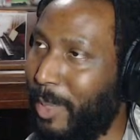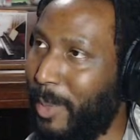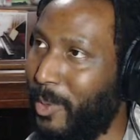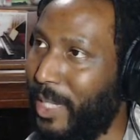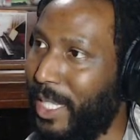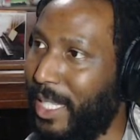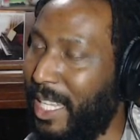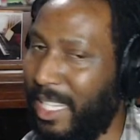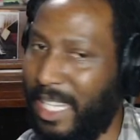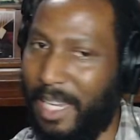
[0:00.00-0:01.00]
read
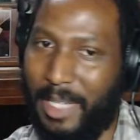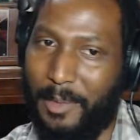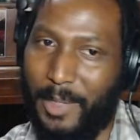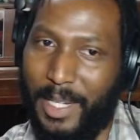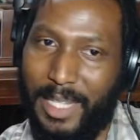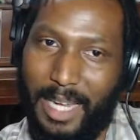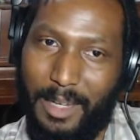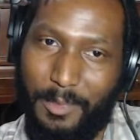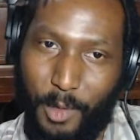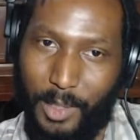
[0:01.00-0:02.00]
like they read like
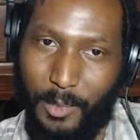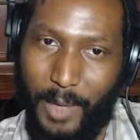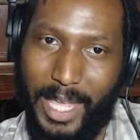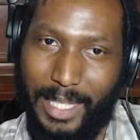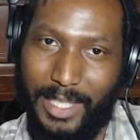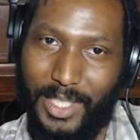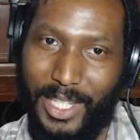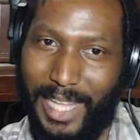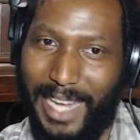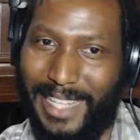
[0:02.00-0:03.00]
Fourth Wing and shit
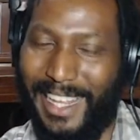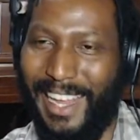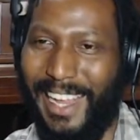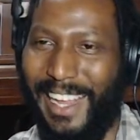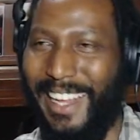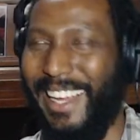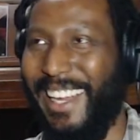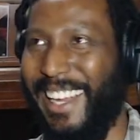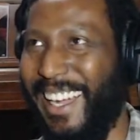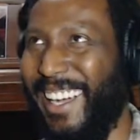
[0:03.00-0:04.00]
like
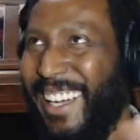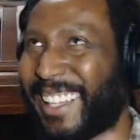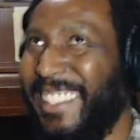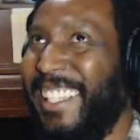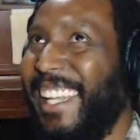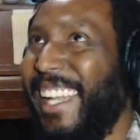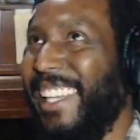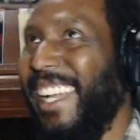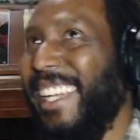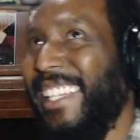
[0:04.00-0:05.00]
that.
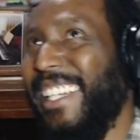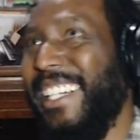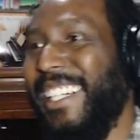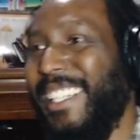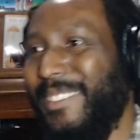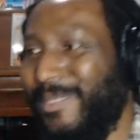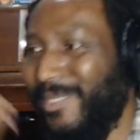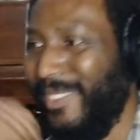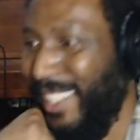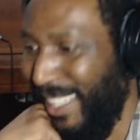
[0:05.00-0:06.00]
Like
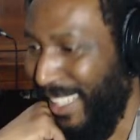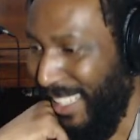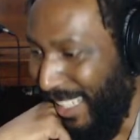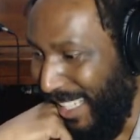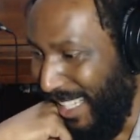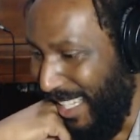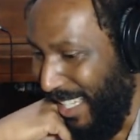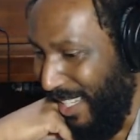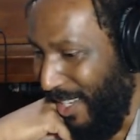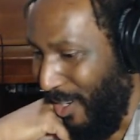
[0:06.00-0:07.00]

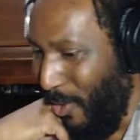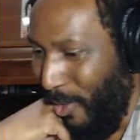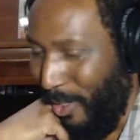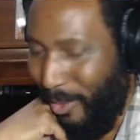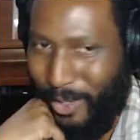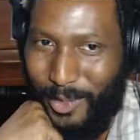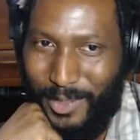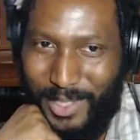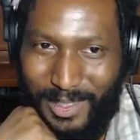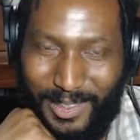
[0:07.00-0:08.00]
A Court of
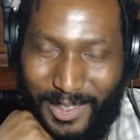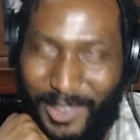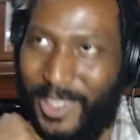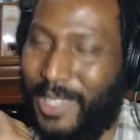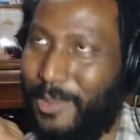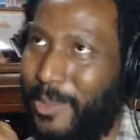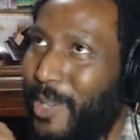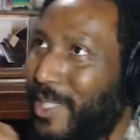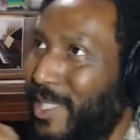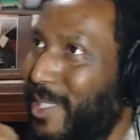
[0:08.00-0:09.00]
Thorns and
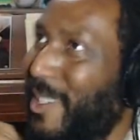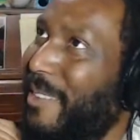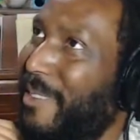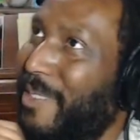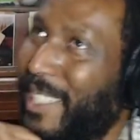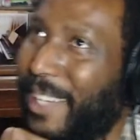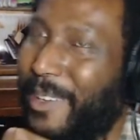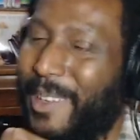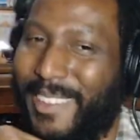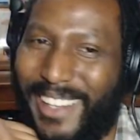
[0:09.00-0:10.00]
Roses or whatever the fuck
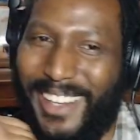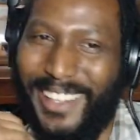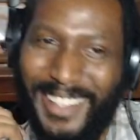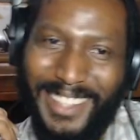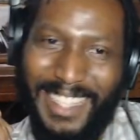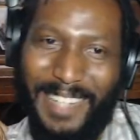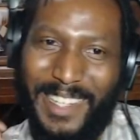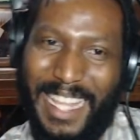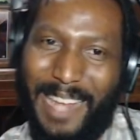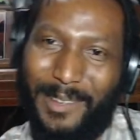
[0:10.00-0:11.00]
that. They read that